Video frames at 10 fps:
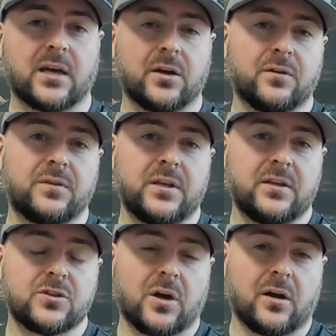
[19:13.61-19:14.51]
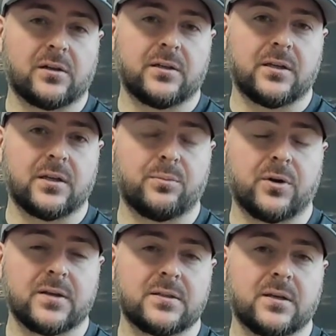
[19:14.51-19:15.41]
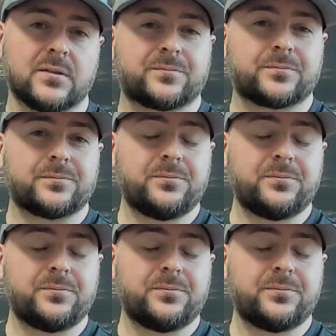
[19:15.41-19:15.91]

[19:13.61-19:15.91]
out of the chocolate in the process.